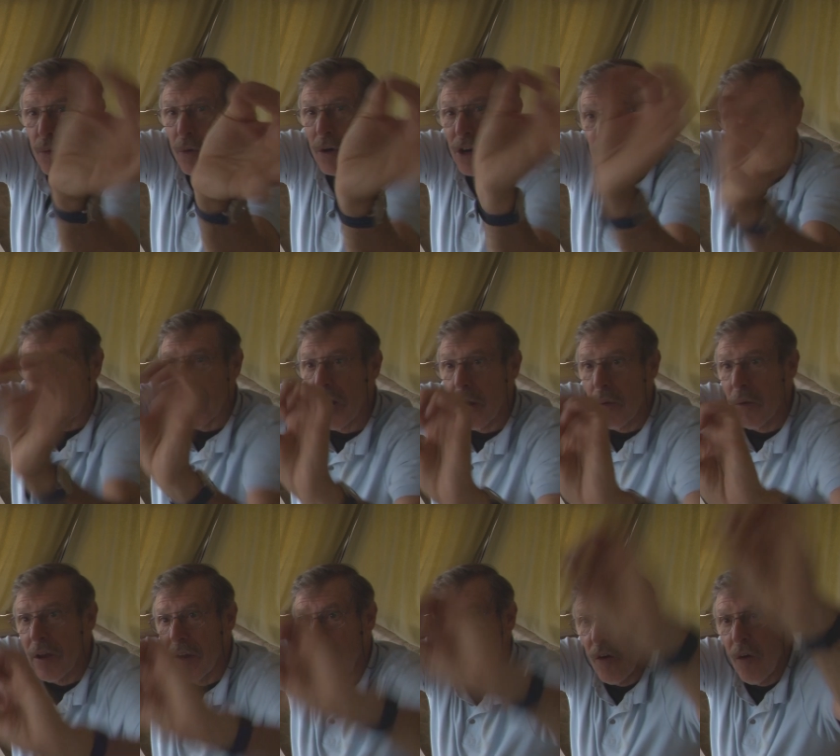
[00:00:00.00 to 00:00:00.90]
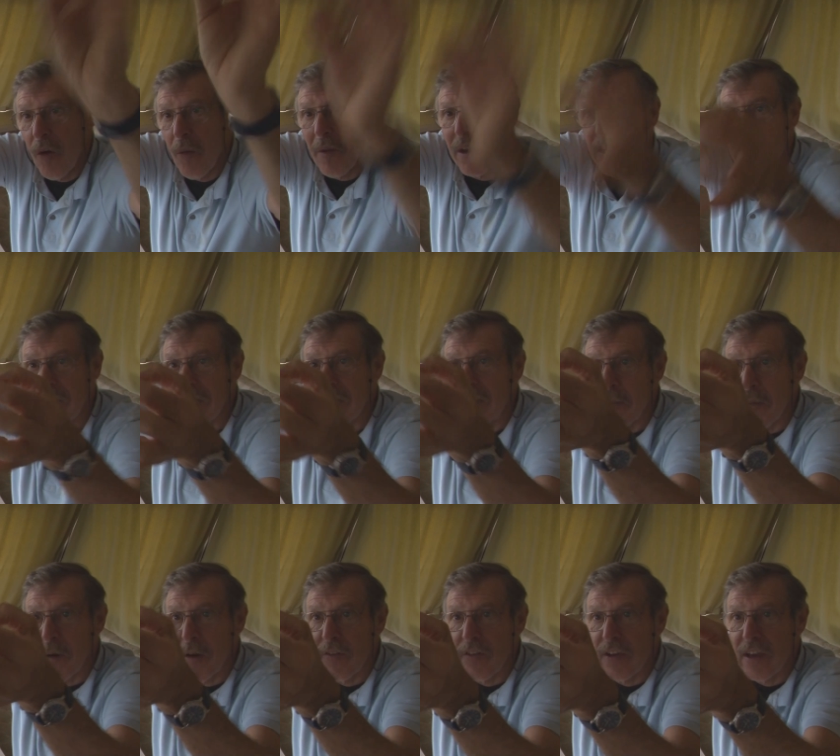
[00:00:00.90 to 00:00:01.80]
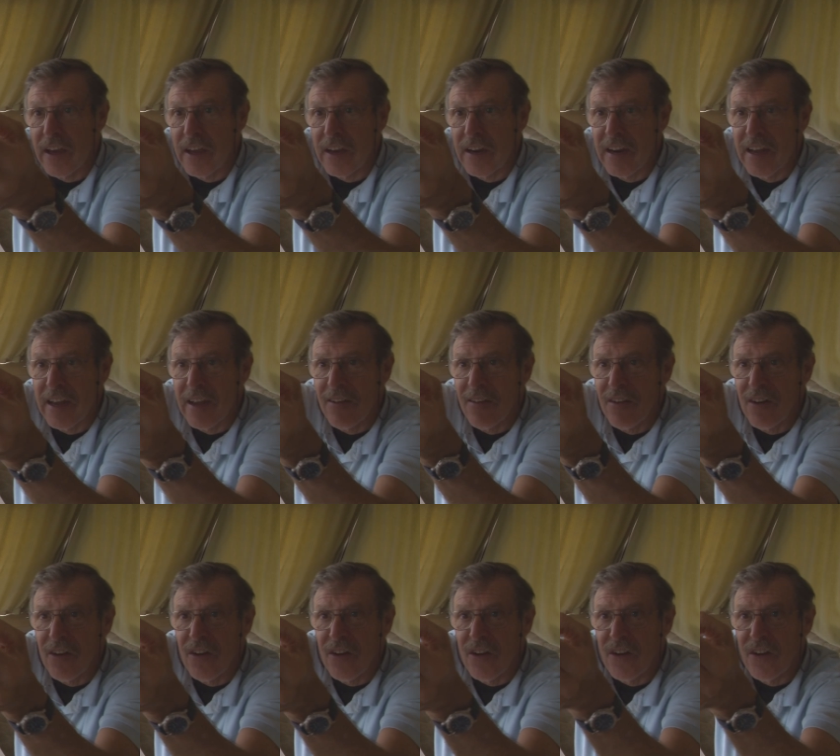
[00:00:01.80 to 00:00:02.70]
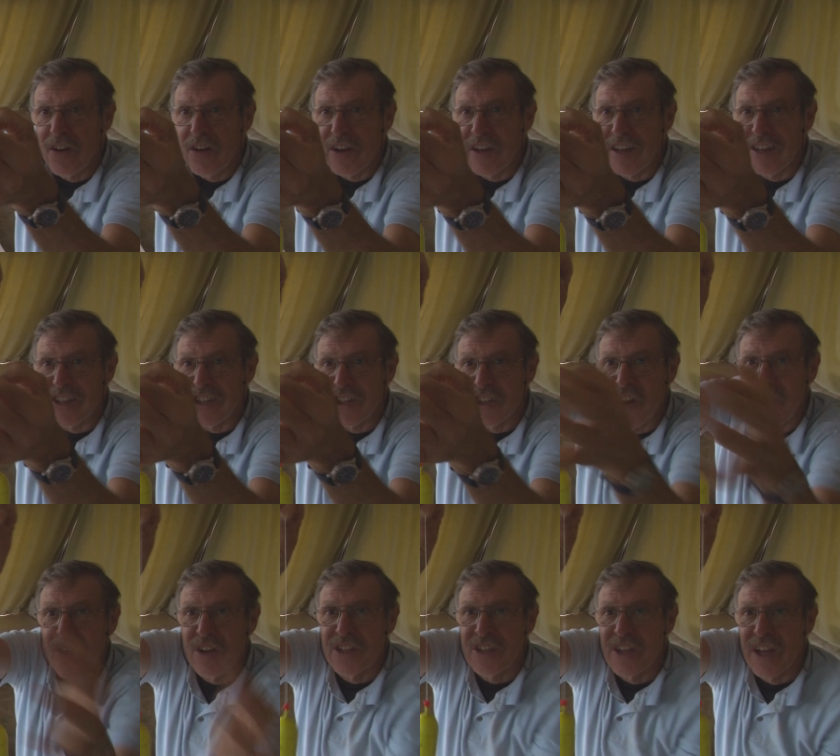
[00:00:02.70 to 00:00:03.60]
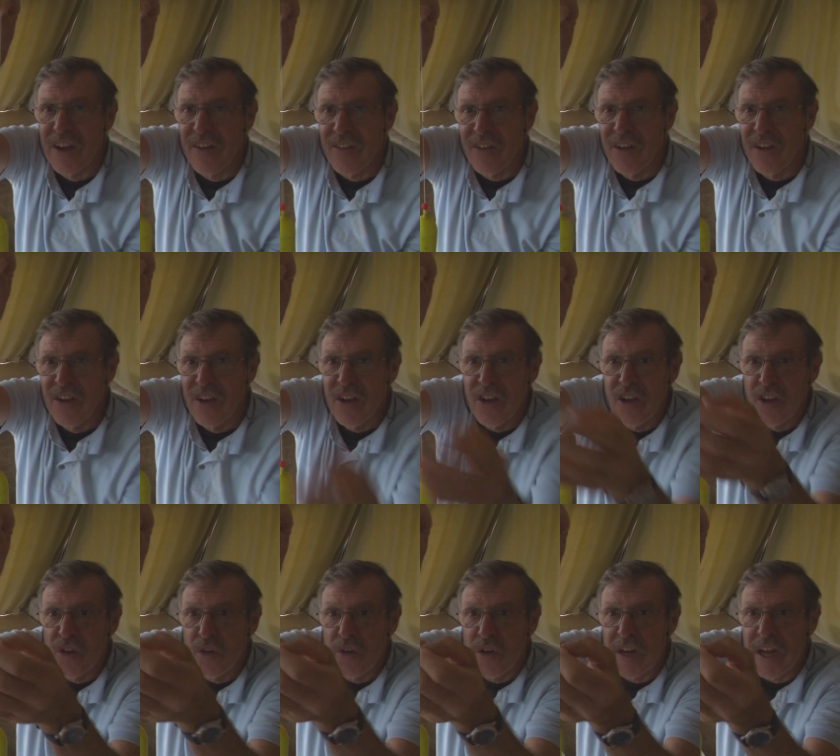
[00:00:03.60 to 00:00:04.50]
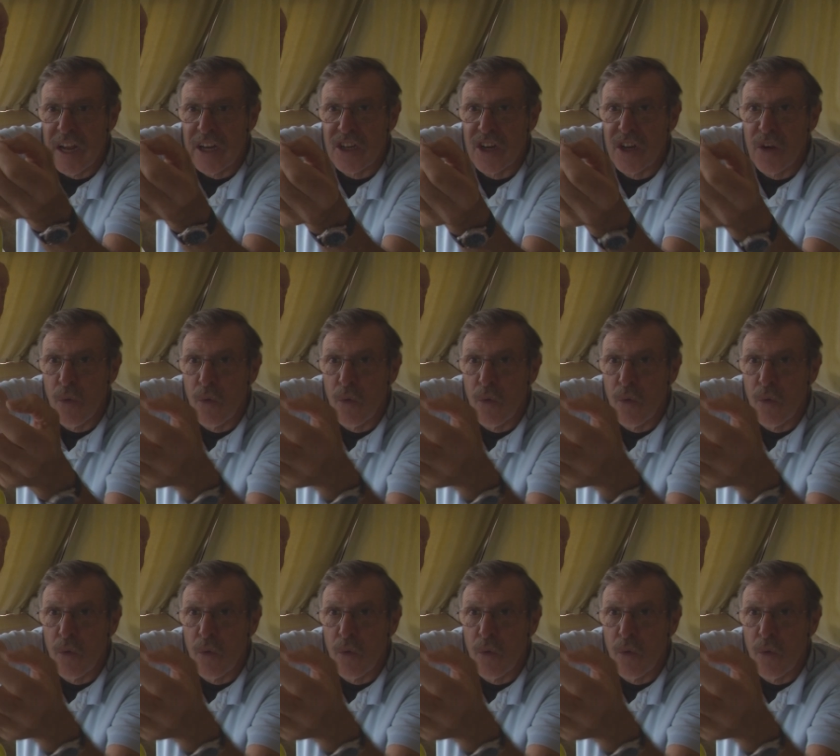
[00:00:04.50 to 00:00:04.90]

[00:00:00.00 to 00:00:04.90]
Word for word: you want to shallow it or make it deeper, if you get your nail, look, look, it slides down, you can actually